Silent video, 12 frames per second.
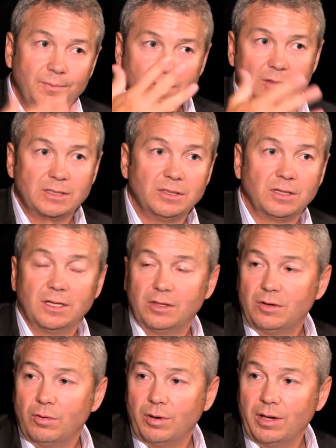let's look at
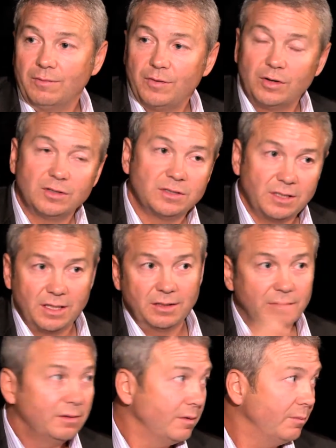the cornea first. And
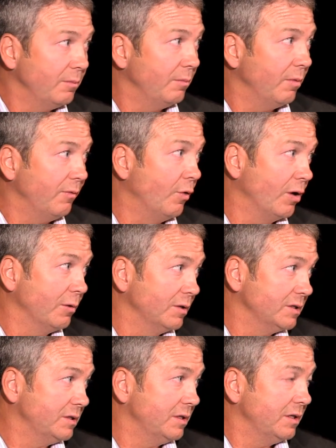then before it
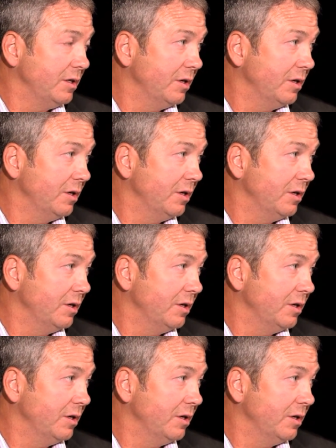was